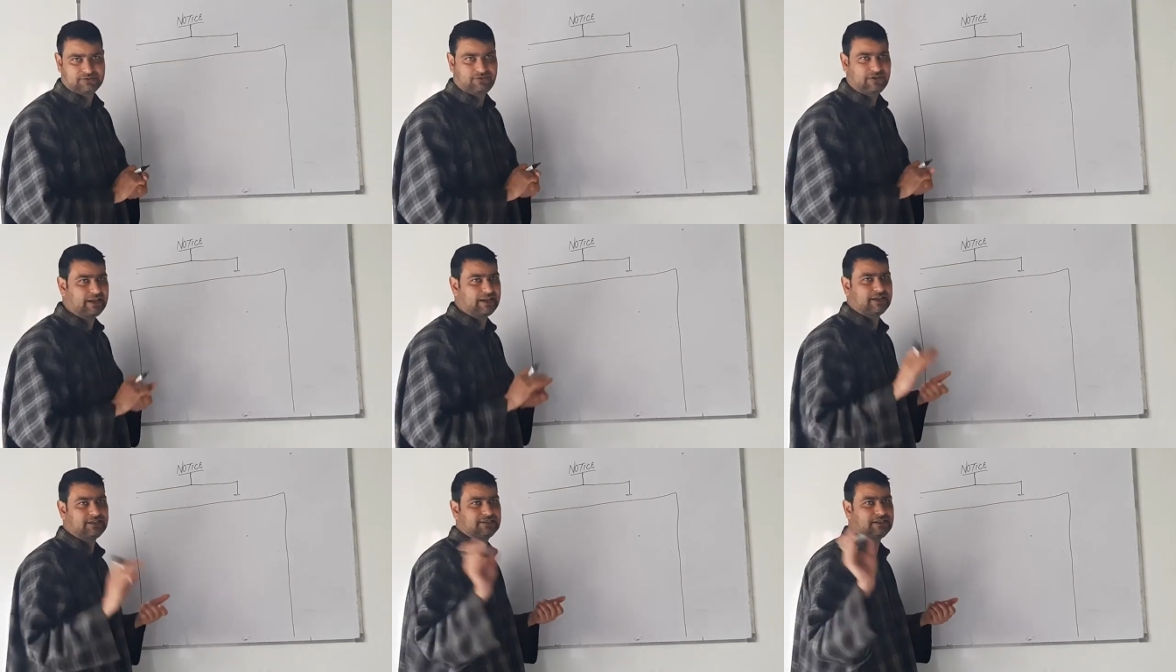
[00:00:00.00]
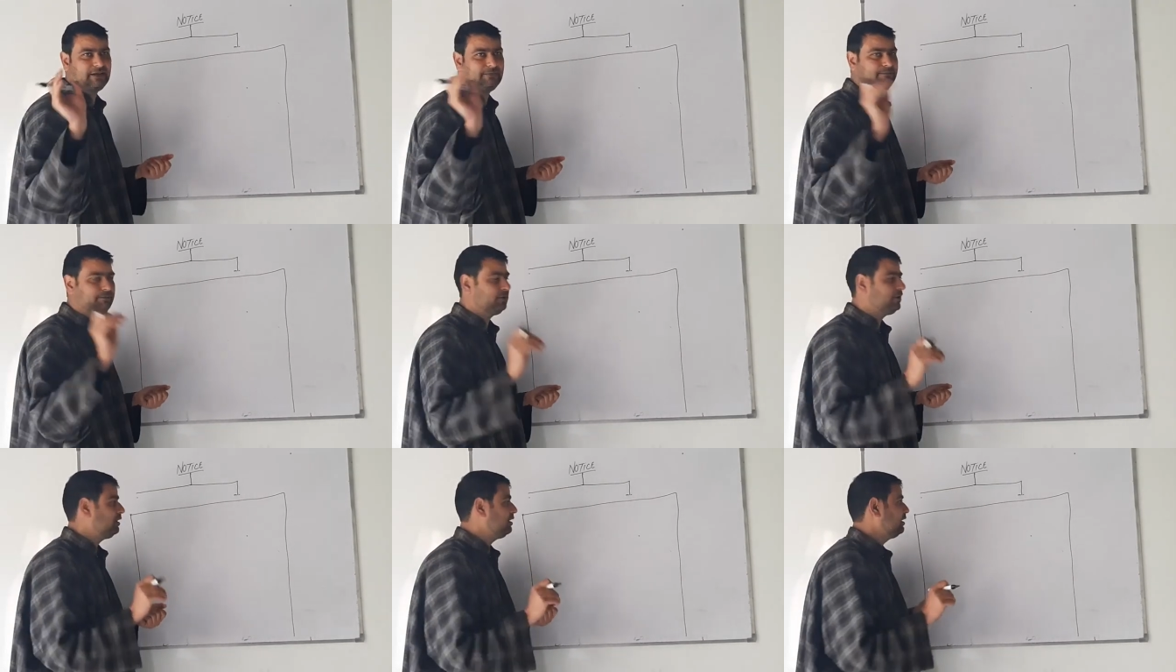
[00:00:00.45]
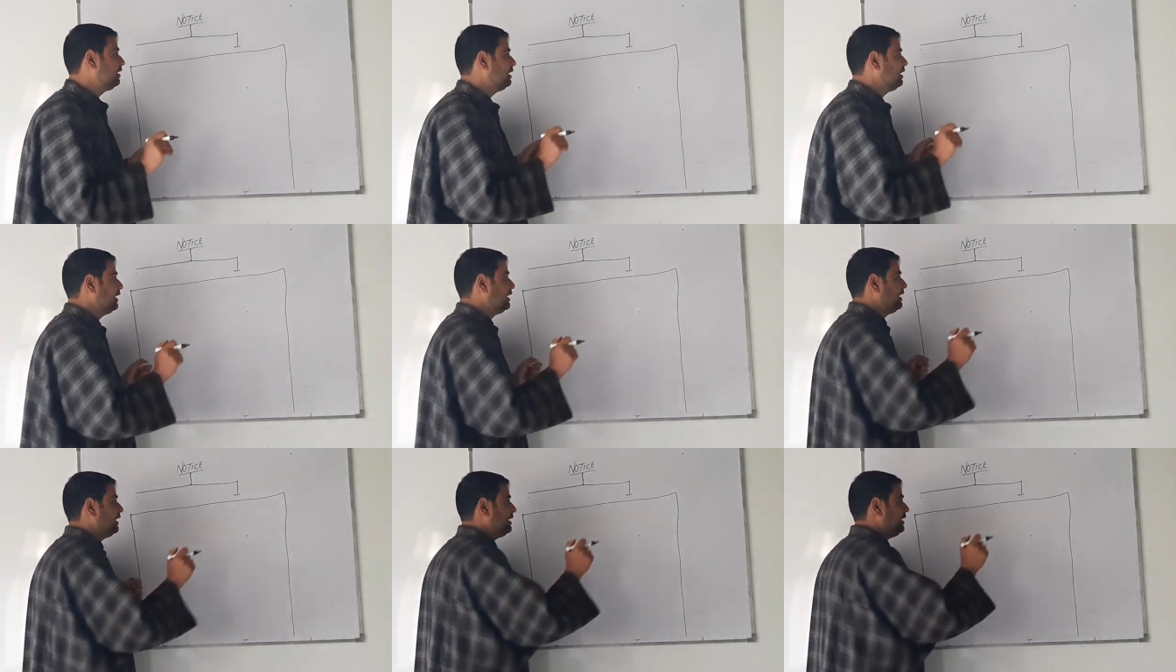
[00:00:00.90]
For example,
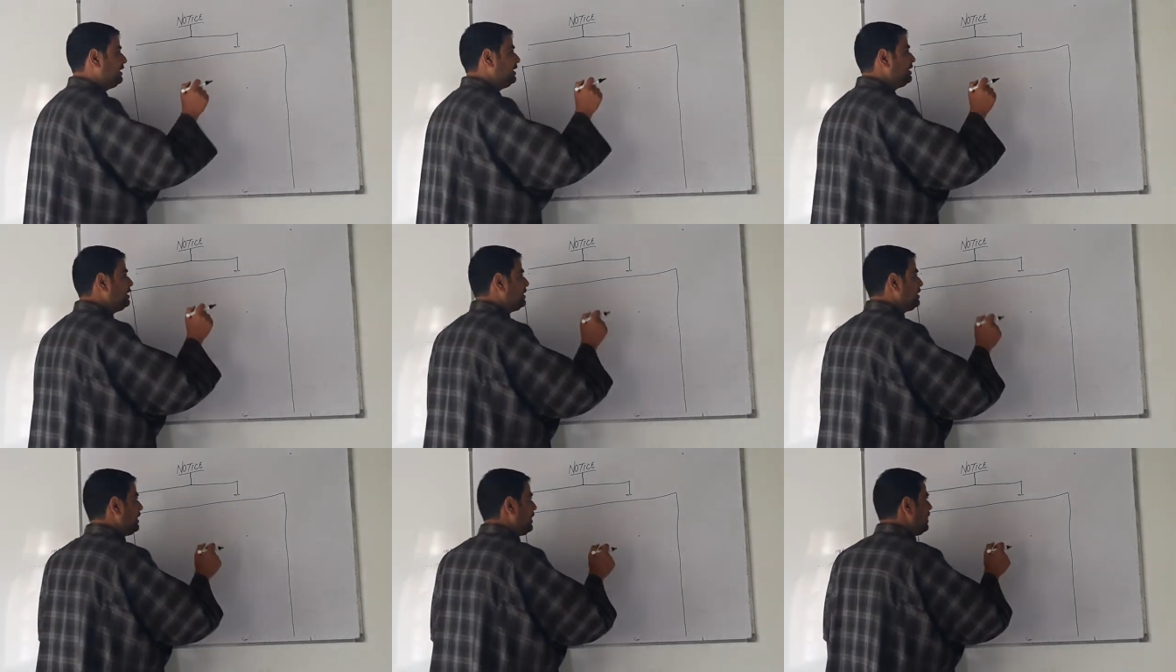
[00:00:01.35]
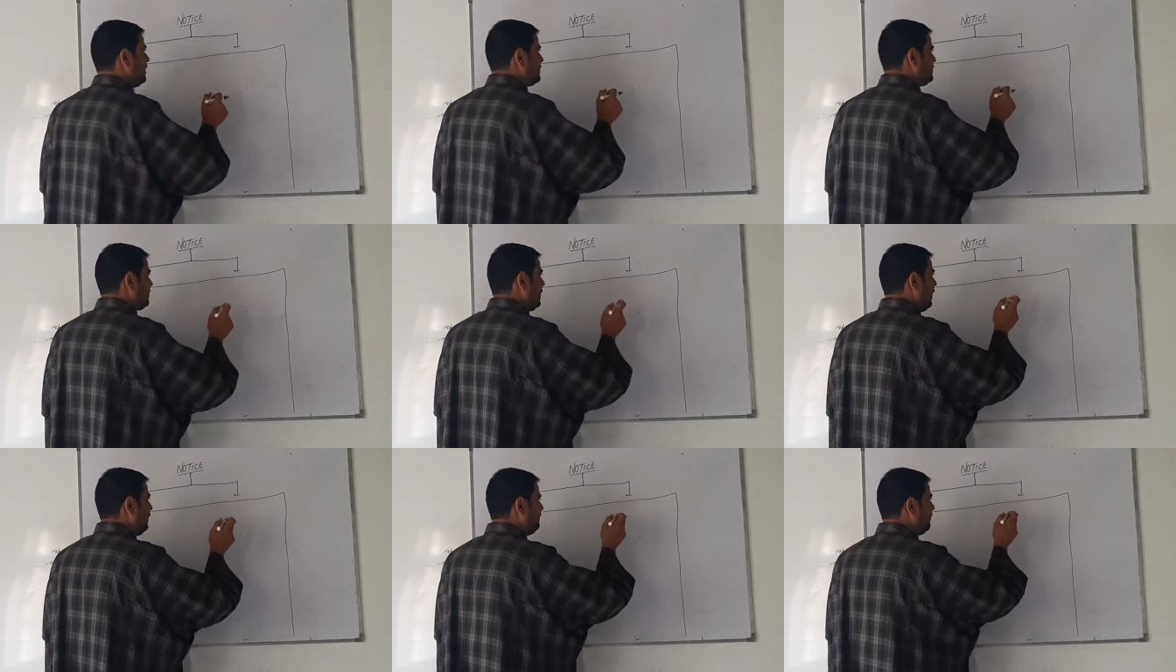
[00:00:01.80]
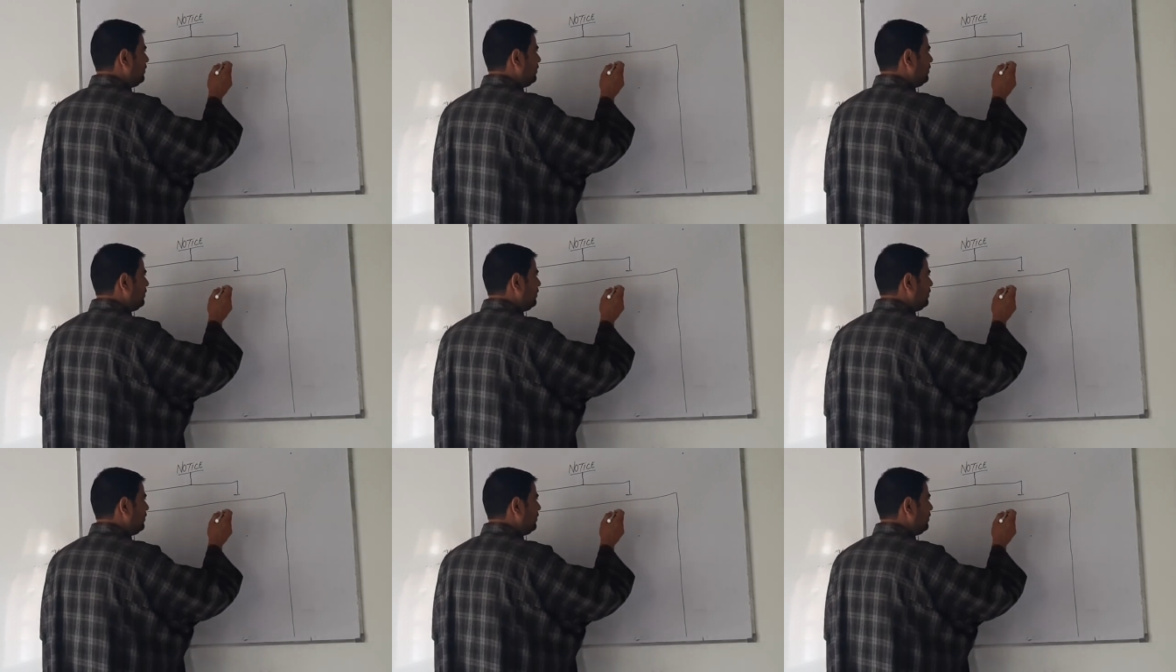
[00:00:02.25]
in case of